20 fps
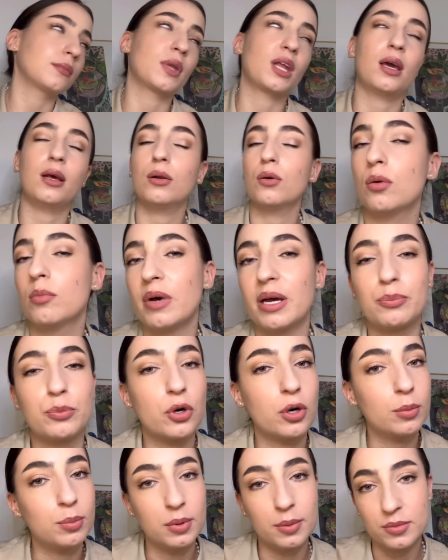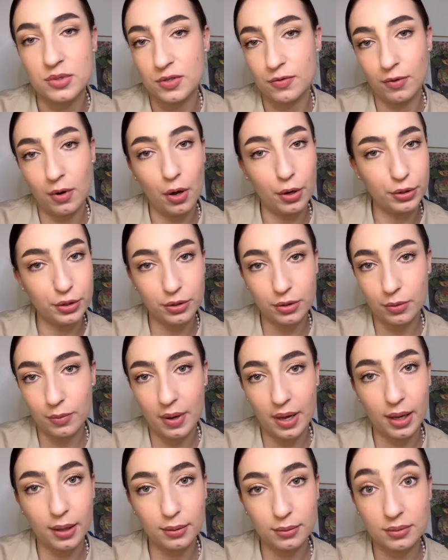and all my problems floated
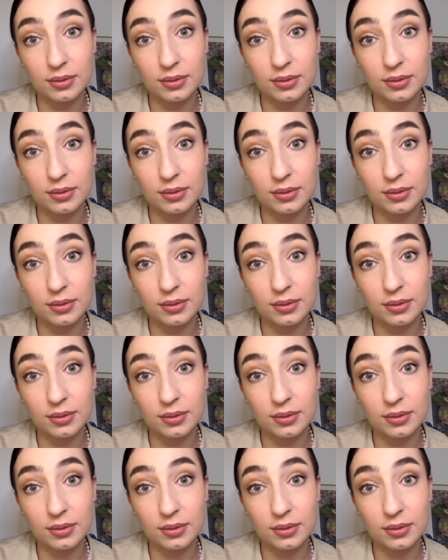away.